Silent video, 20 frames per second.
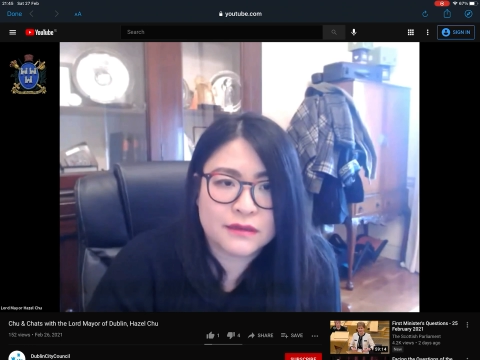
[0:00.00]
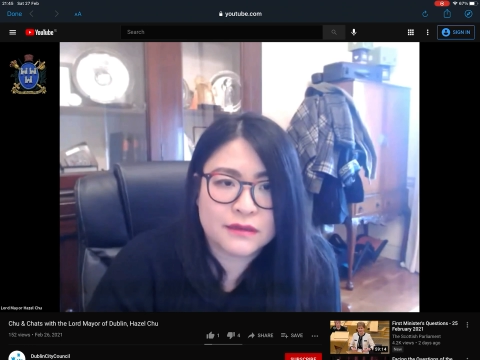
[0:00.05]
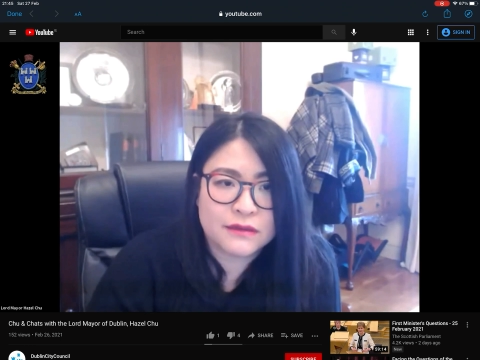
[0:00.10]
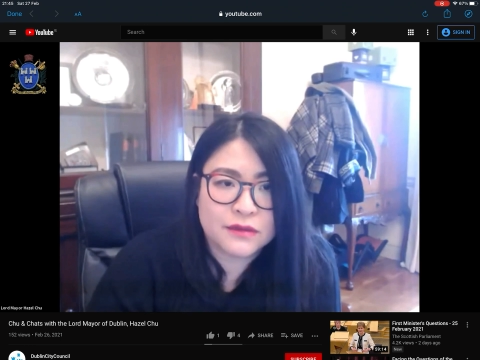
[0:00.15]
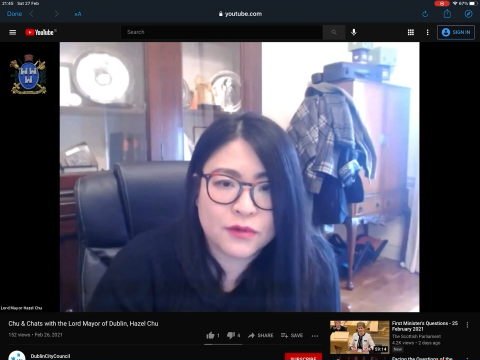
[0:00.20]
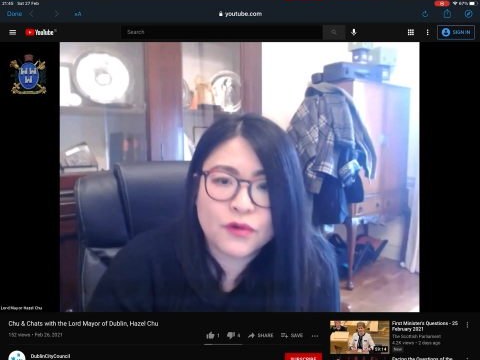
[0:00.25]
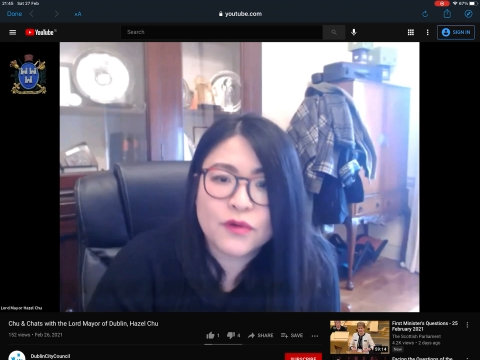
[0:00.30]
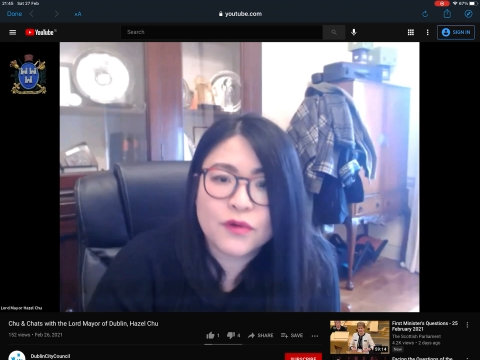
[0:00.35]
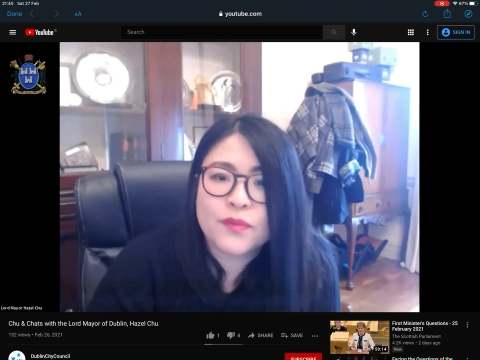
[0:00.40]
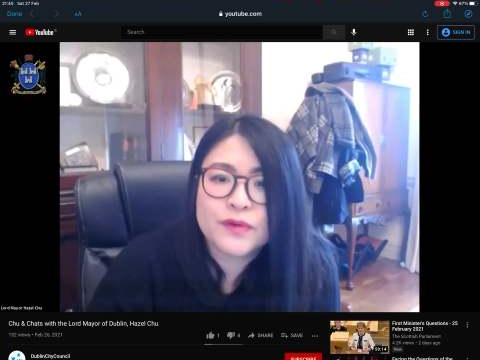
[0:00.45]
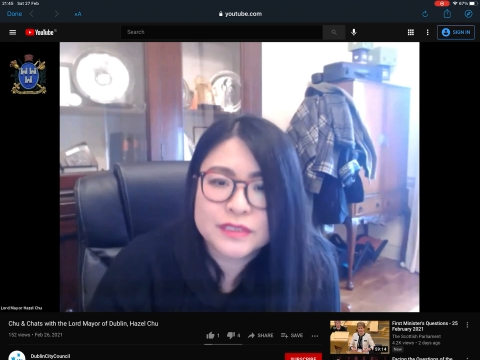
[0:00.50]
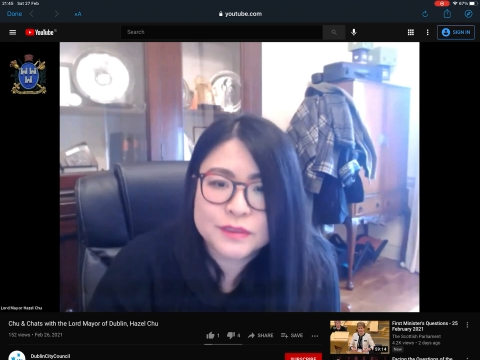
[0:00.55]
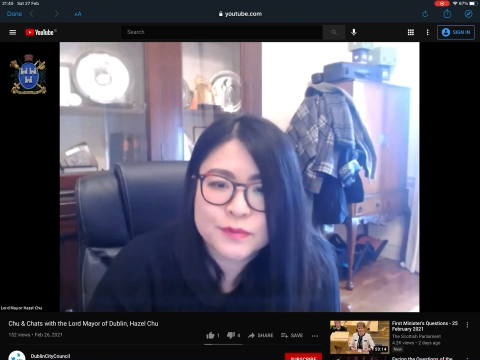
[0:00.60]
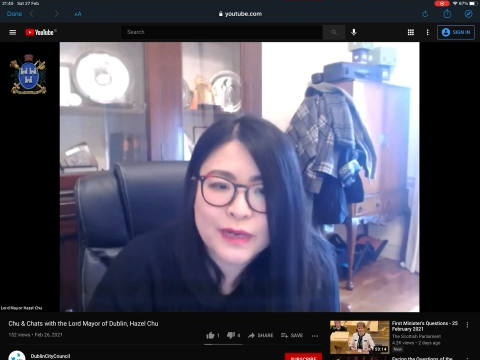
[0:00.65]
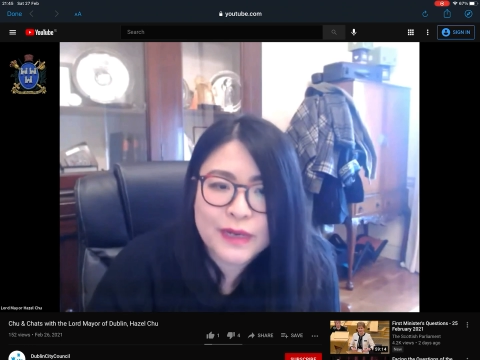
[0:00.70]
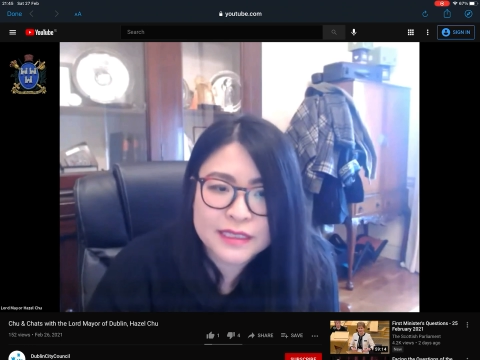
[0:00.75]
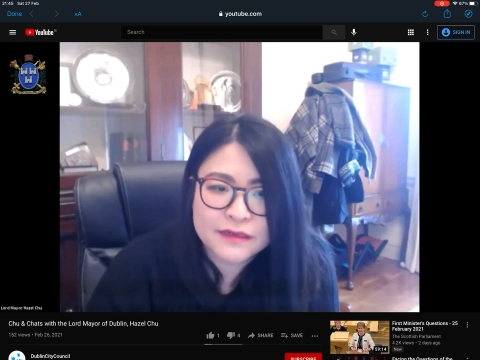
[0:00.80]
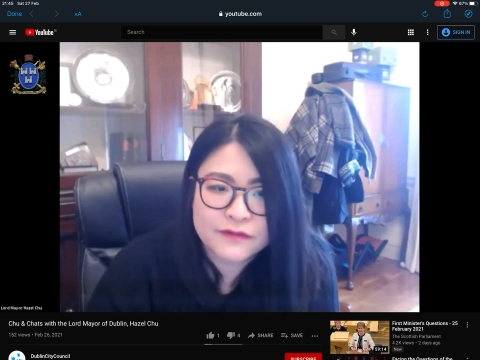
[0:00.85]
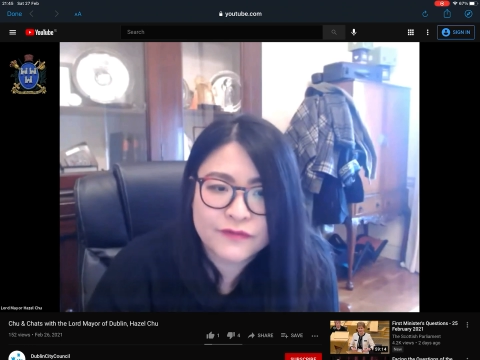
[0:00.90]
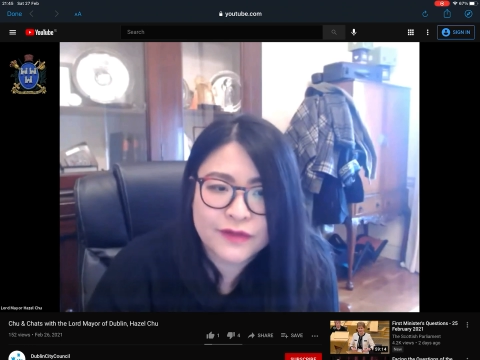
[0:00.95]
your
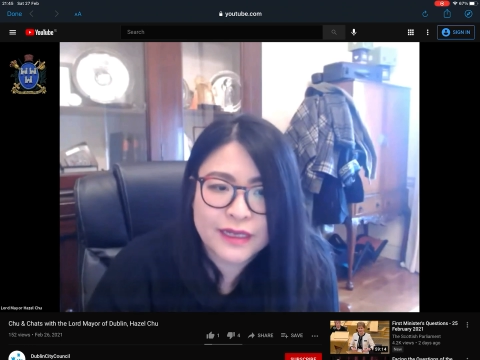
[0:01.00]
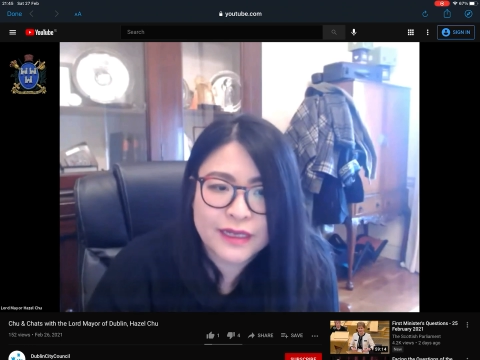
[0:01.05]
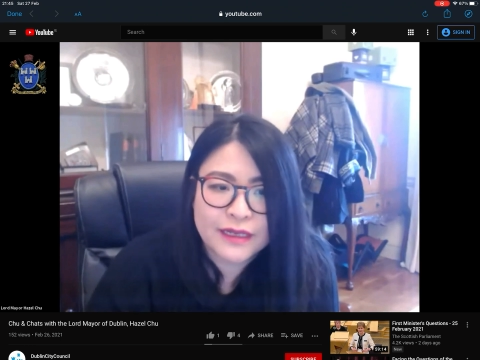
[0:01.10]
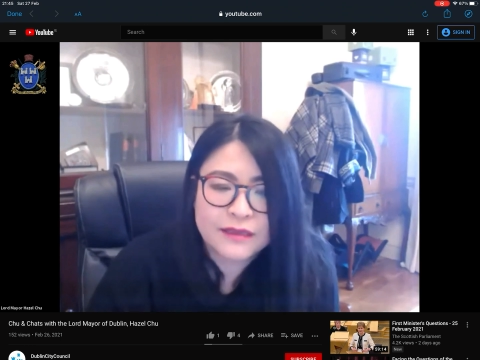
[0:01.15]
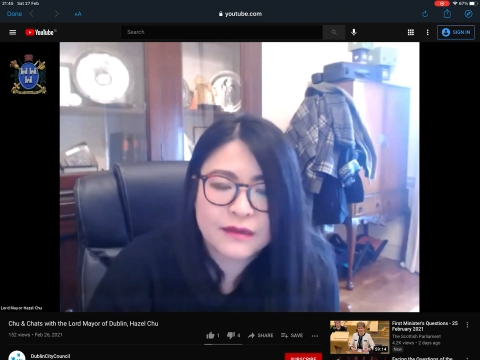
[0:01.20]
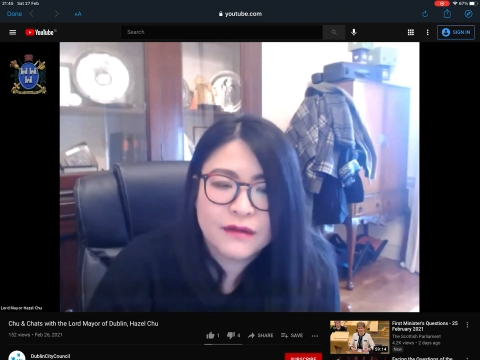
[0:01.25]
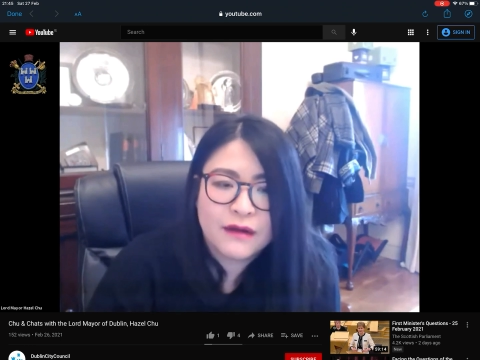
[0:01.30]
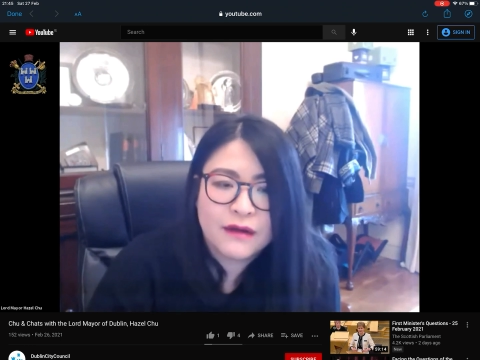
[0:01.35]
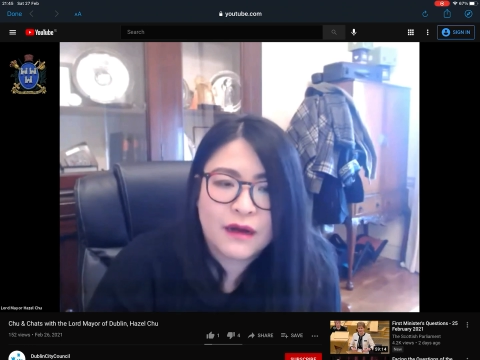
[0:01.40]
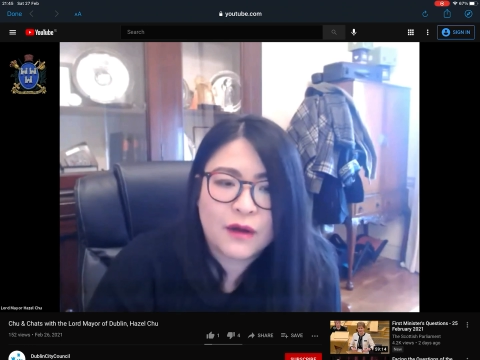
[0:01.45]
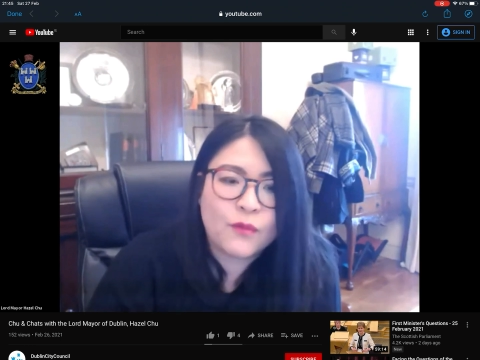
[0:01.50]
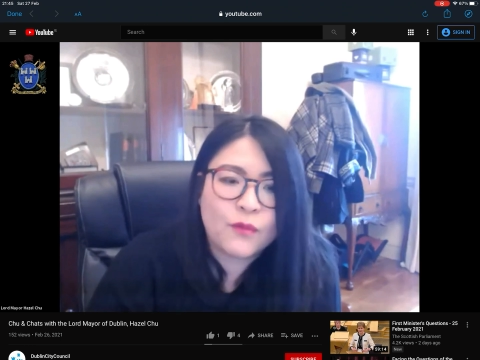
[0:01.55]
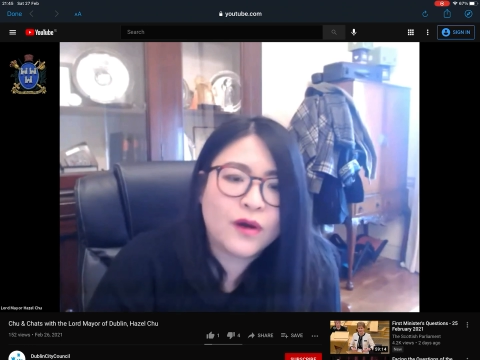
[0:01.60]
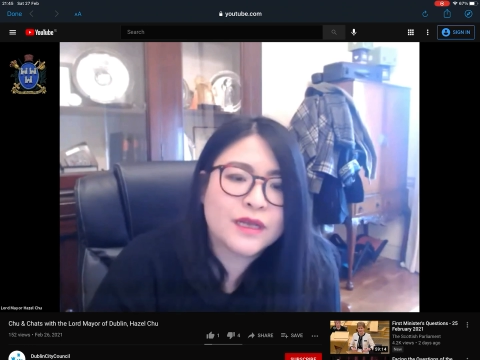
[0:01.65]
perspective in on